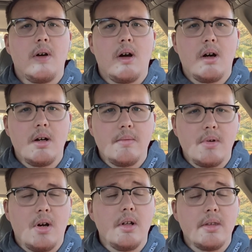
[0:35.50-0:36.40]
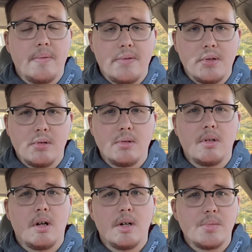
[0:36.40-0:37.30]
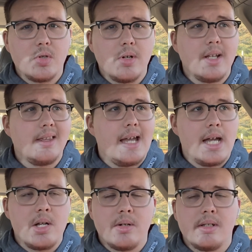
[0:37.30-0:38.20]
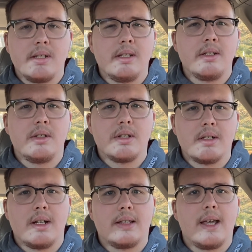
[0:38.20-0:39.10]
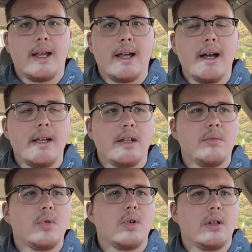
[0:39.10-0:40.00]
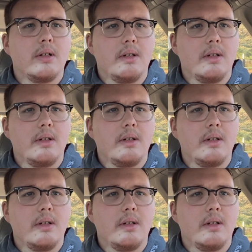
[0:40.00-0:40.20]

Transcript: Arm on the field, arm strength, accuracy, he's just not that guy anymore.